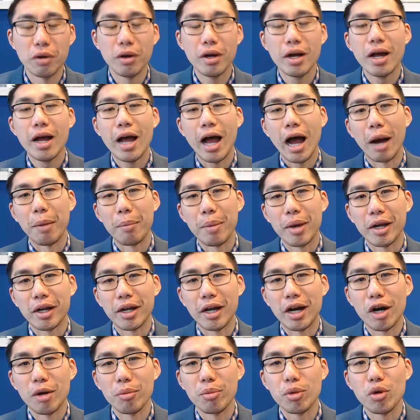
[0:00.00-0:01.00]
I'm here to help
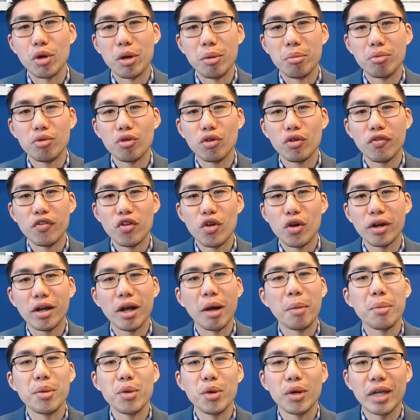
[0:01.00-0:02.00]
you improve your
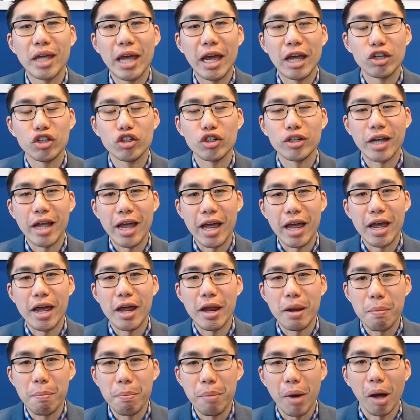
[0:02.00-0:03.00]
communication and
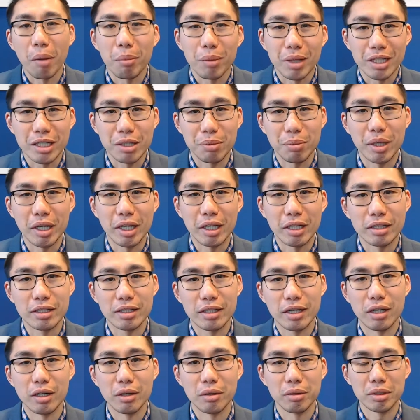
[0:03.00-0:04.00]
public speaking
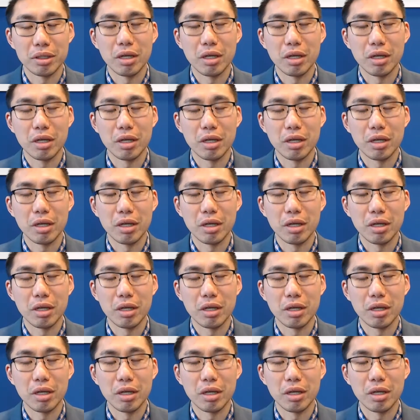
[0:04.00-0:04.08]
skills.